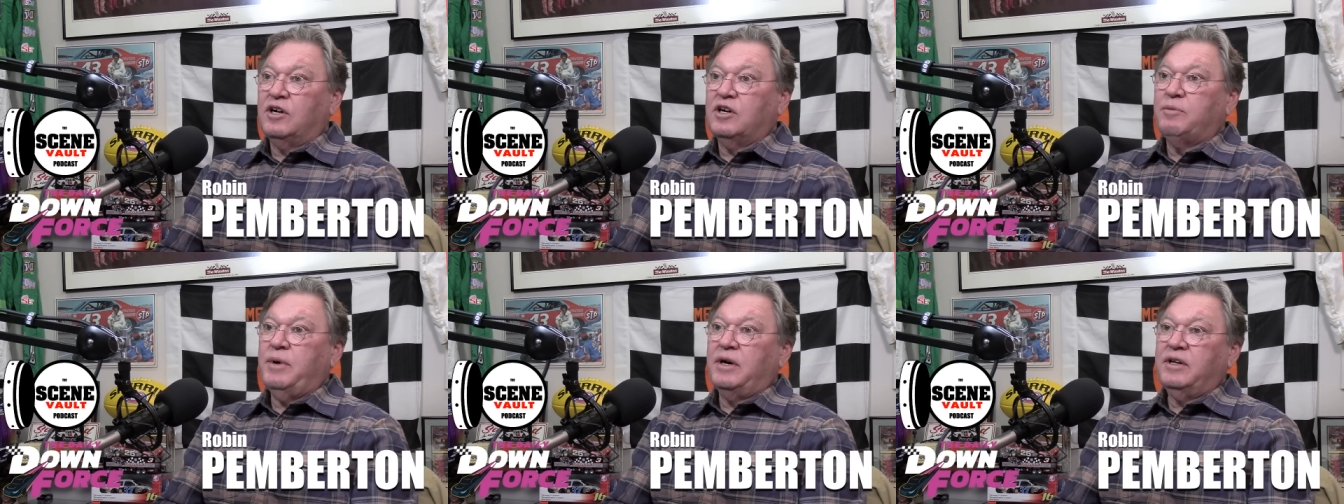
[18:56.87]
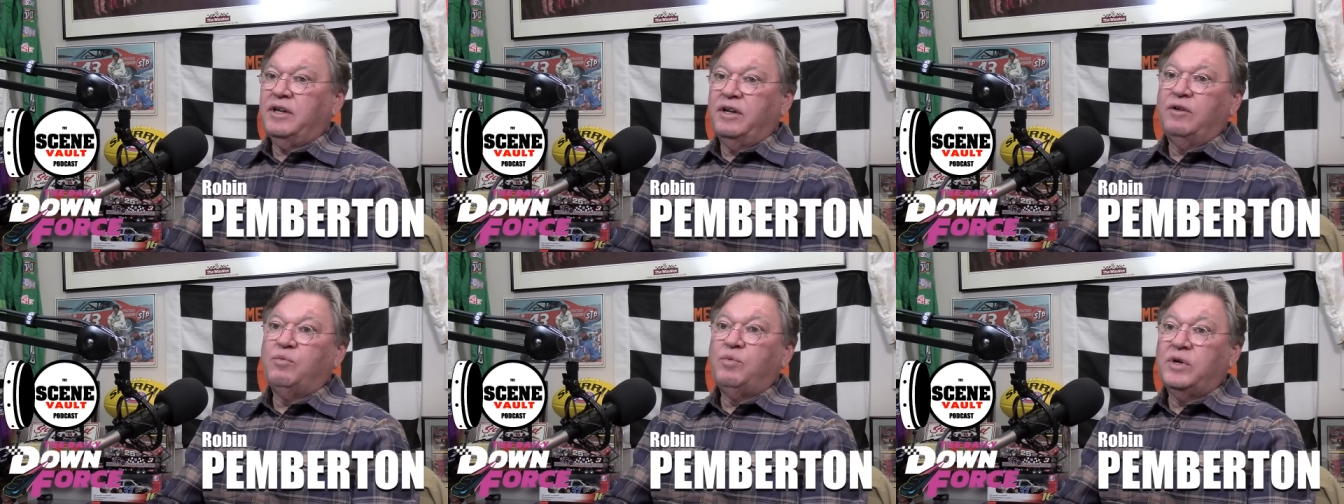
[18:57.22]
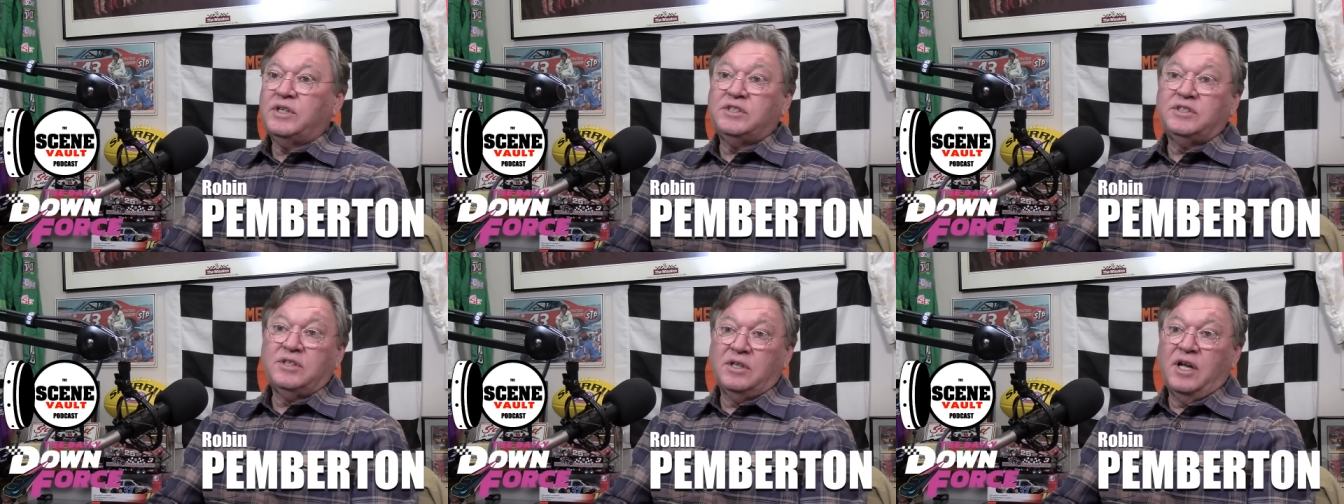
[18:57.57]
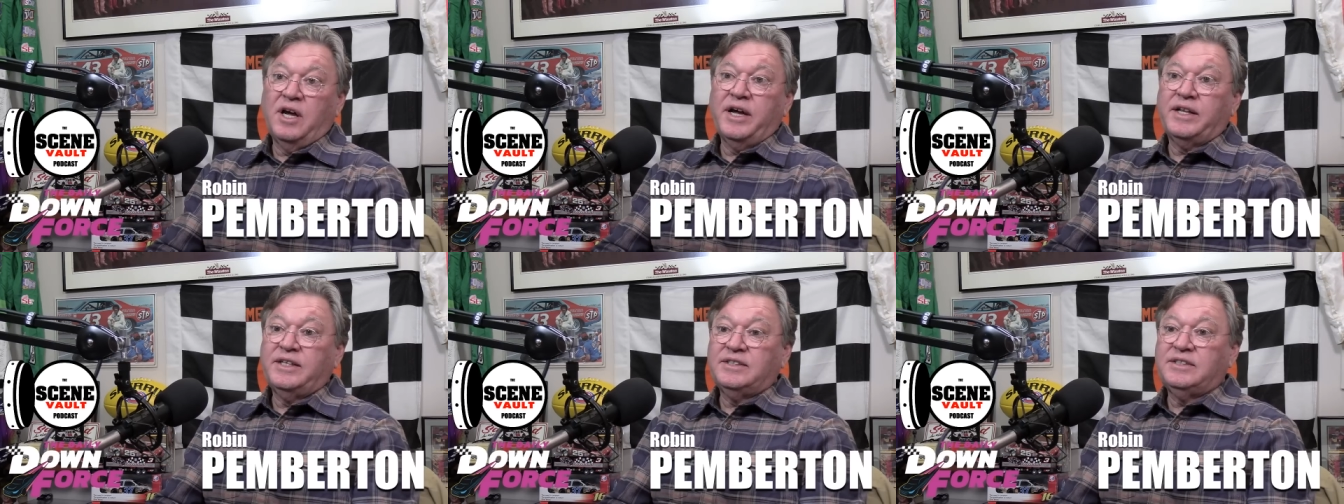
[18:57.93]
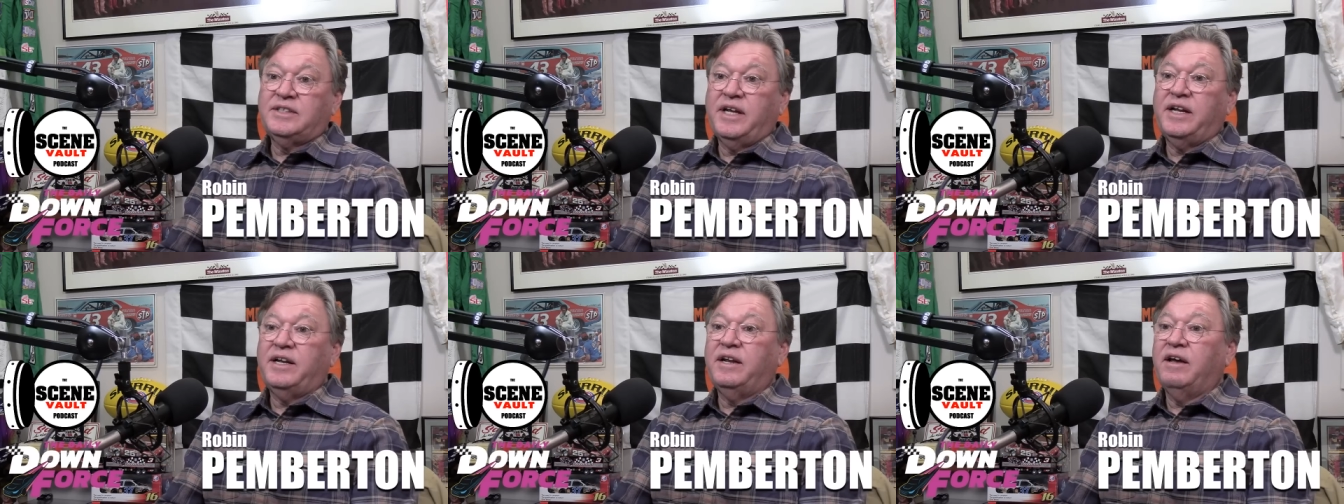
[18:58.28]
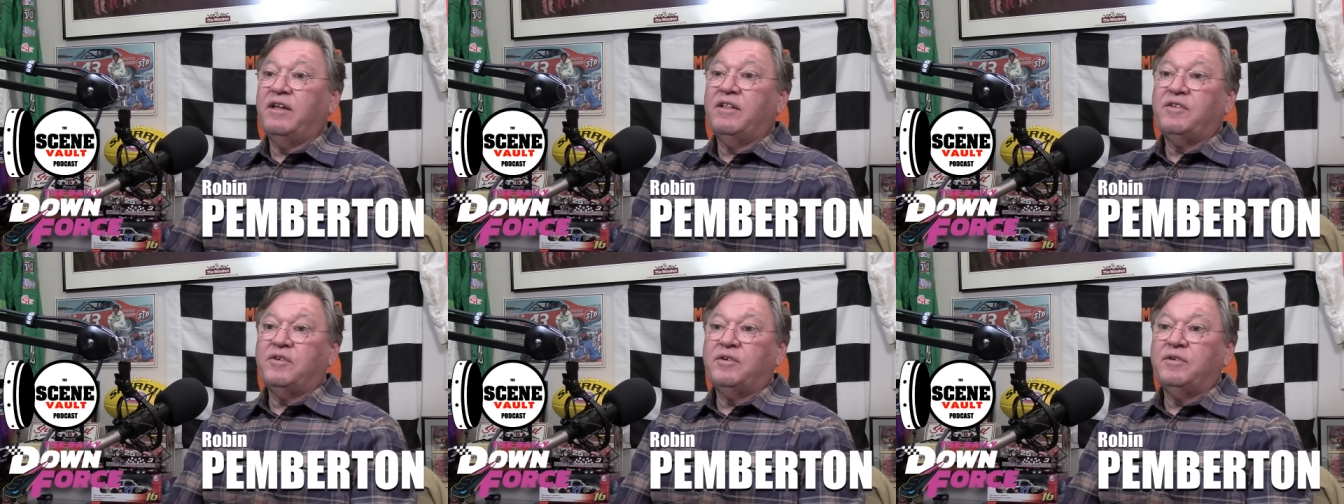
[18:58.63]
talk about, you know, what it's like, this, that, and the
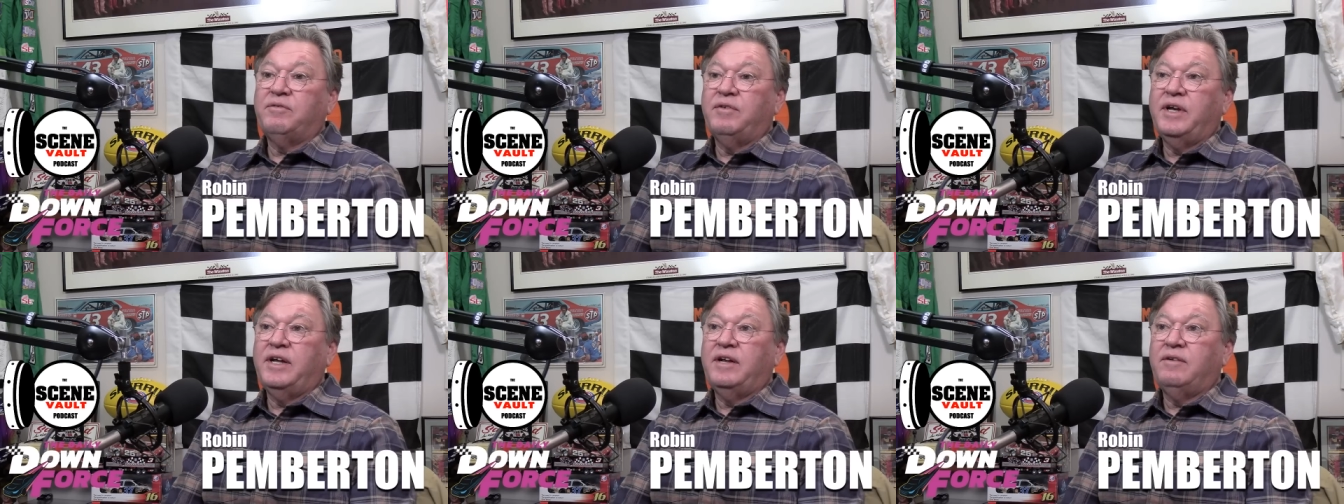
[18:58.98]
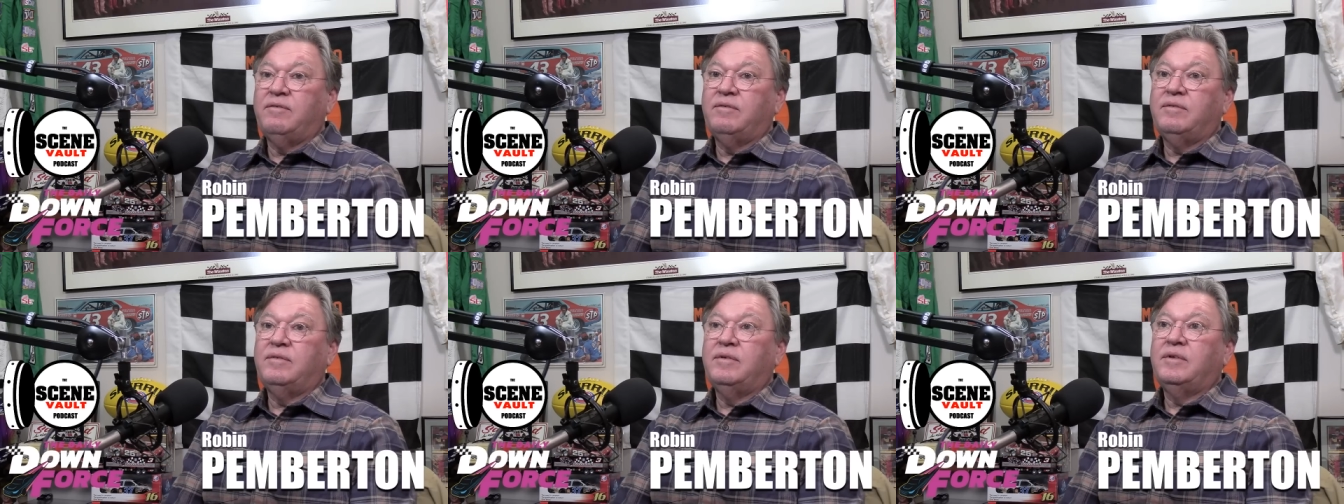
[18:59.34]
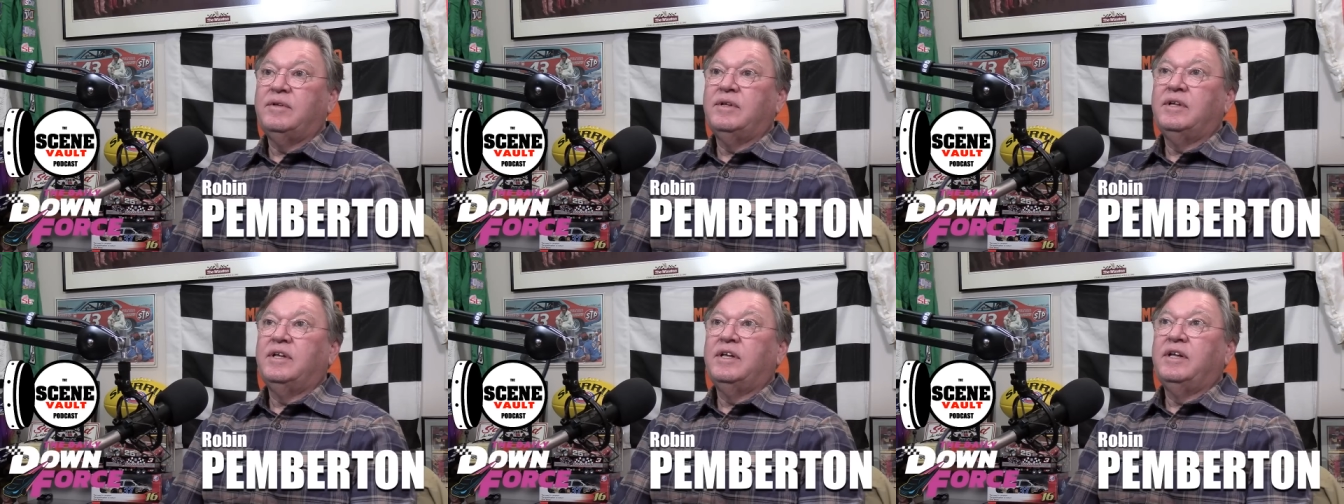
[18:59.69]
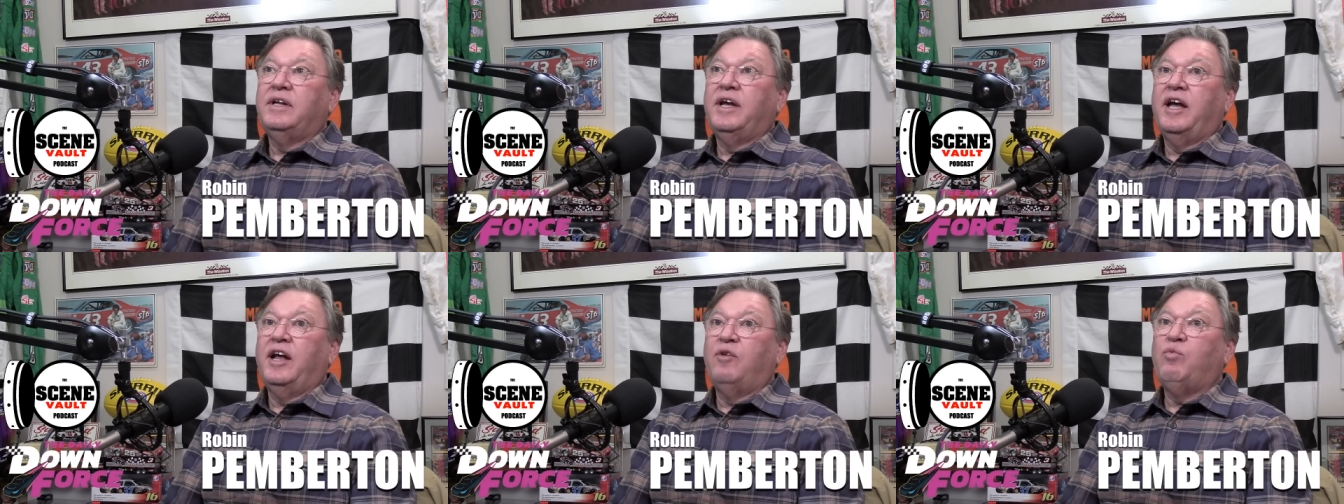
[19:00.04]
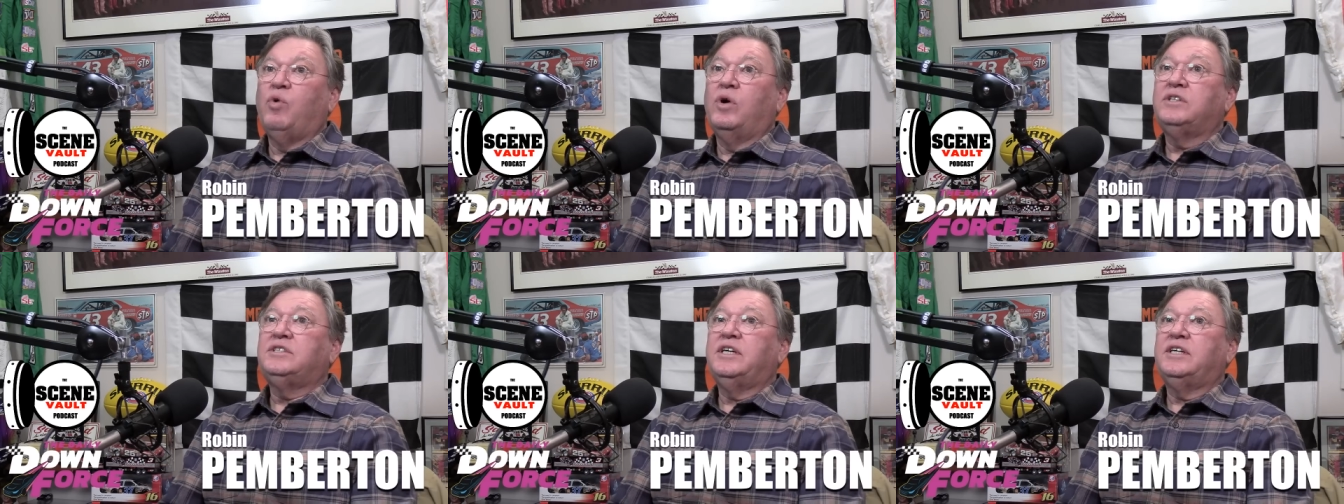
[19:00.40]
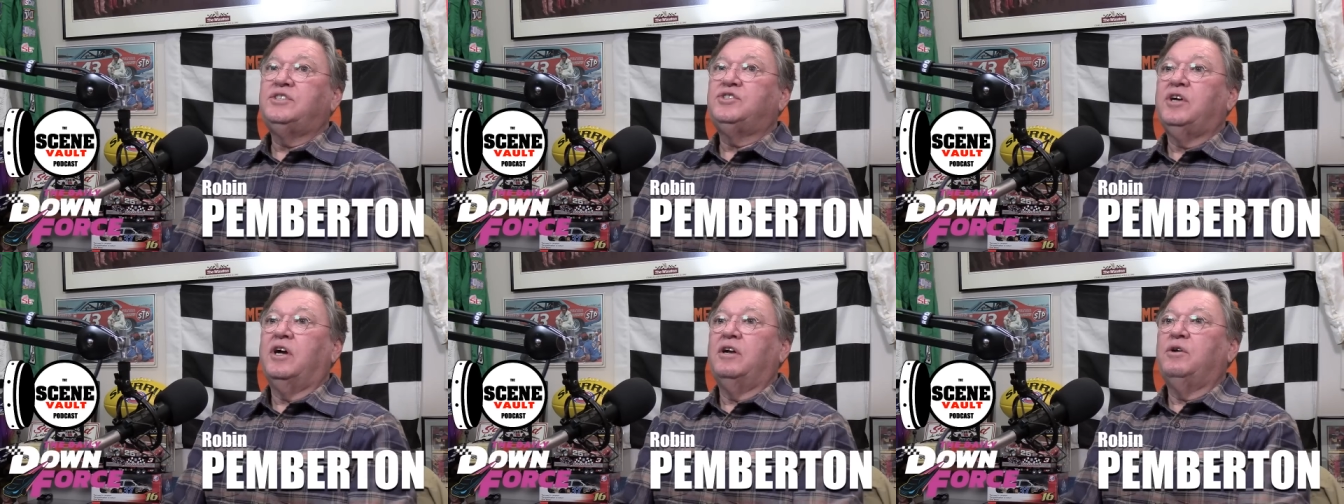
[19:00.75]
other. And once
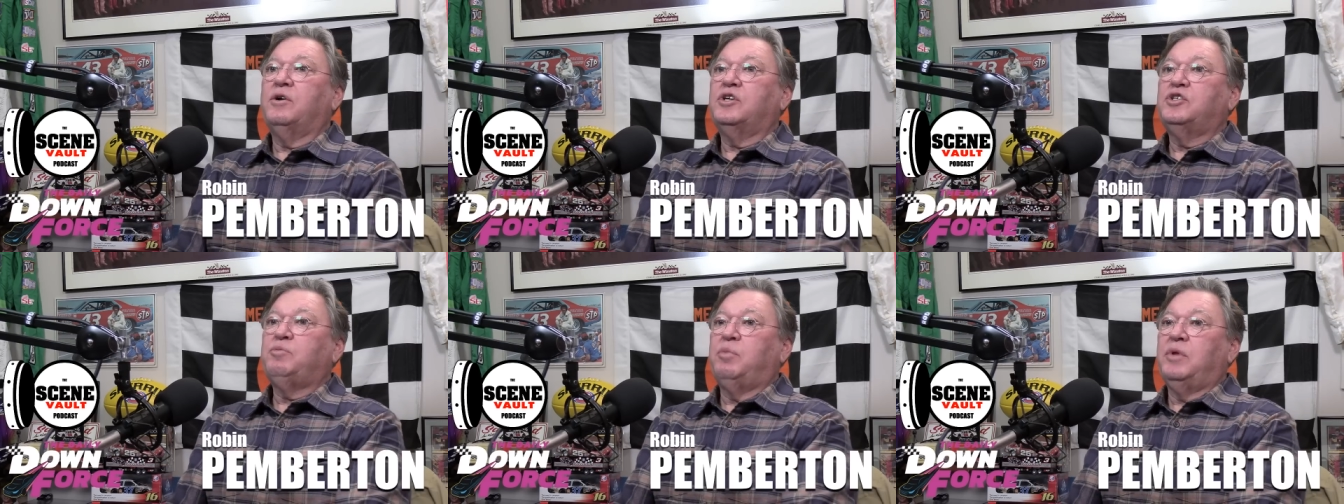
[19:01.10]
I started to